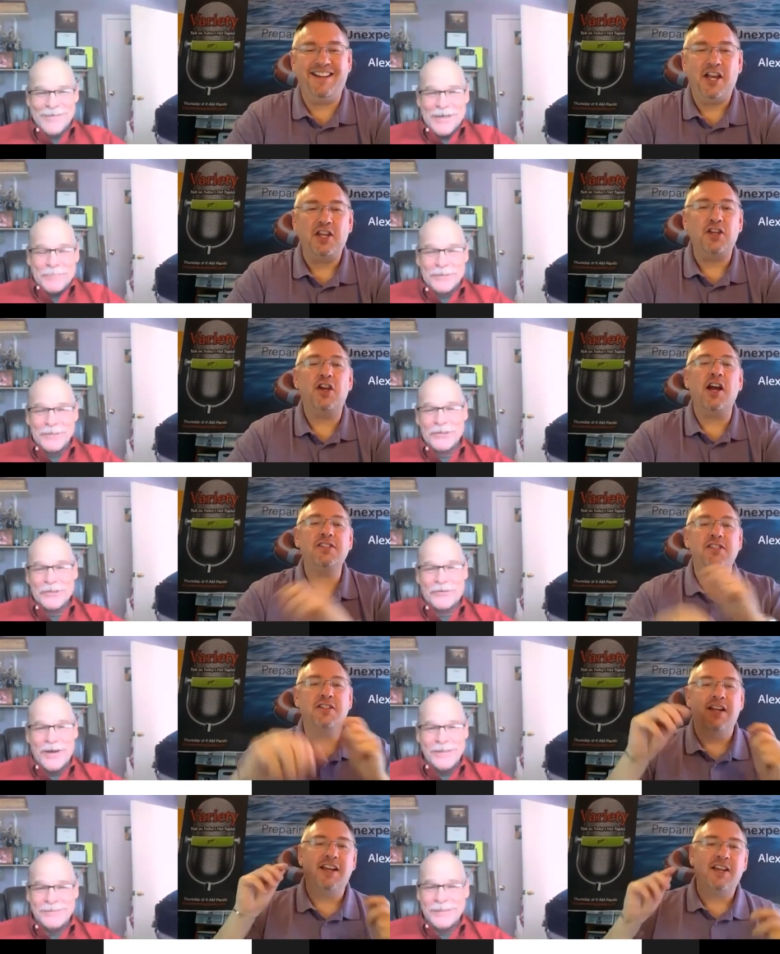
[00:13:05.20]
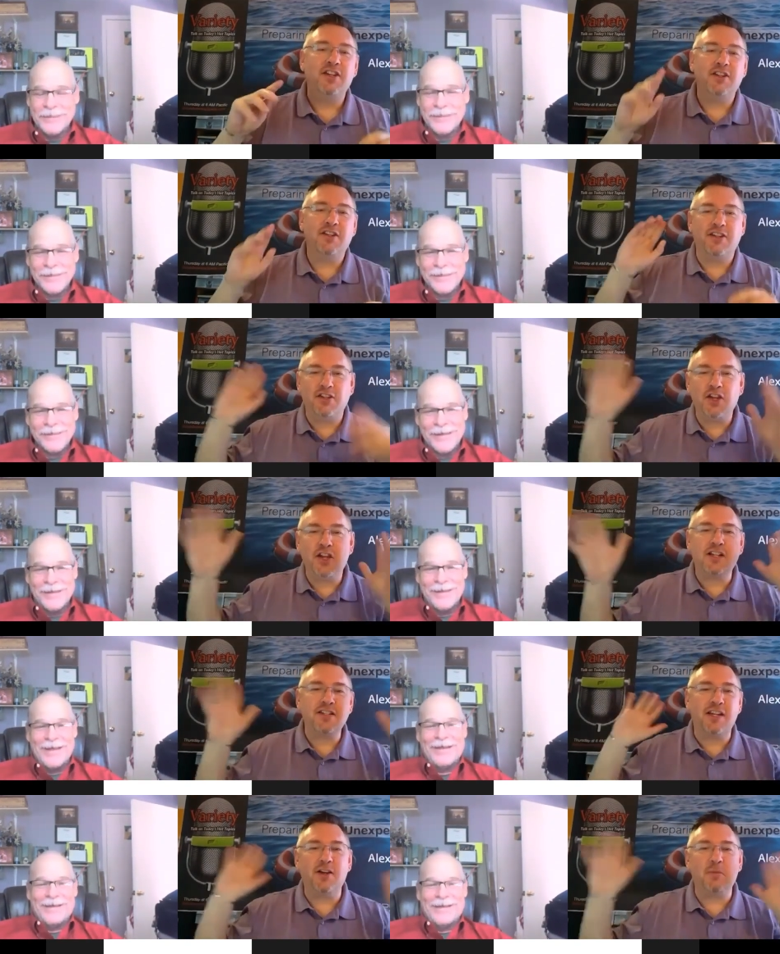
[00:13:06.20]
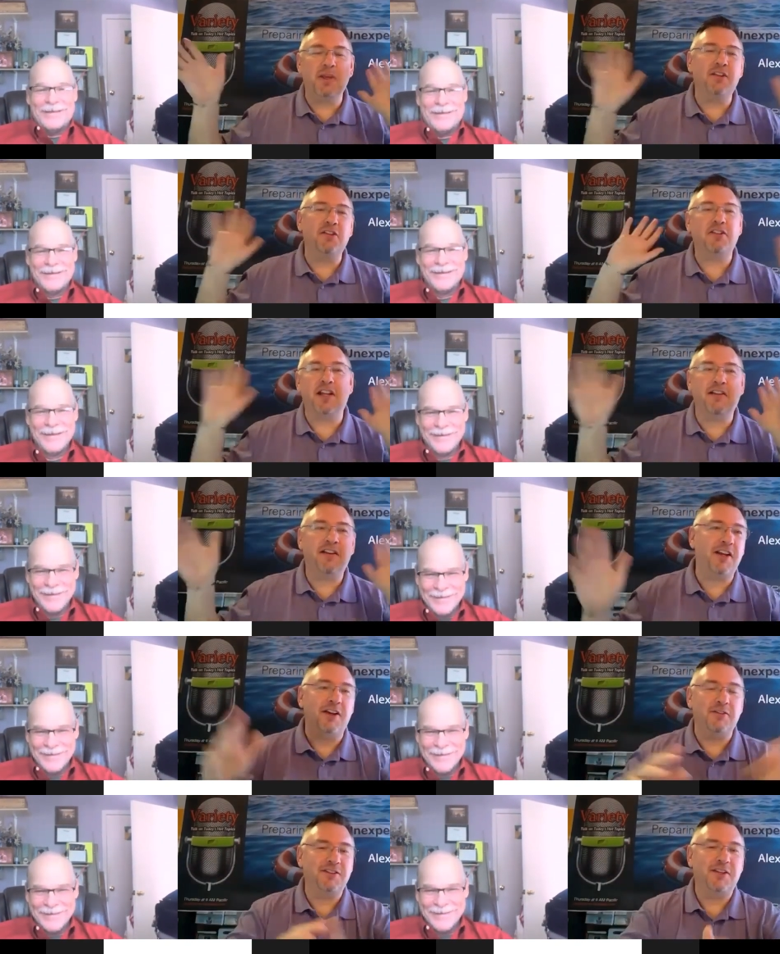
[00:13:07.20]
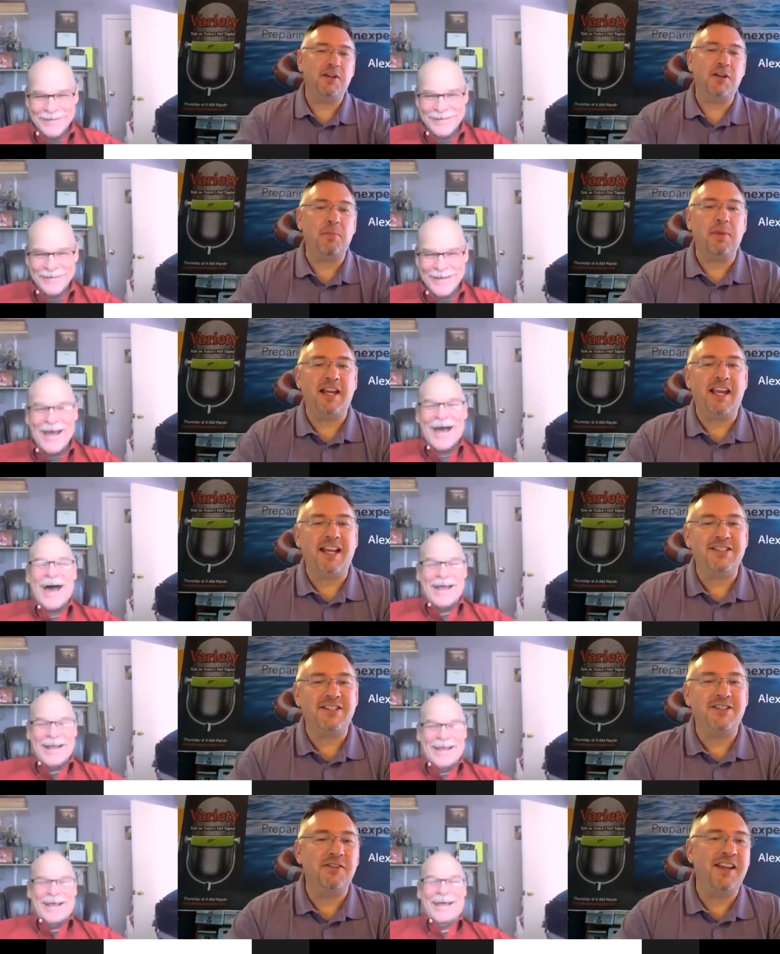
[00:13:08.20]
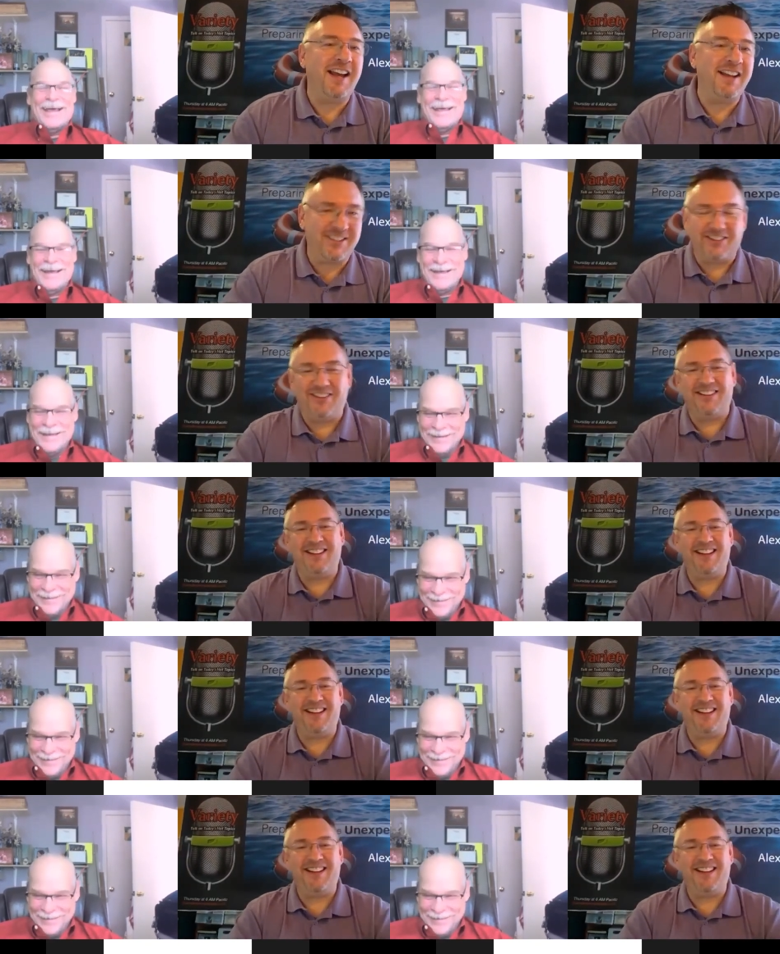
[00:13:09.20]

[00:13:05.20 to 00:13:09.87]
Speaker 1: making me look crazy. You got to hear me in stereo. Not not many get to do that. So.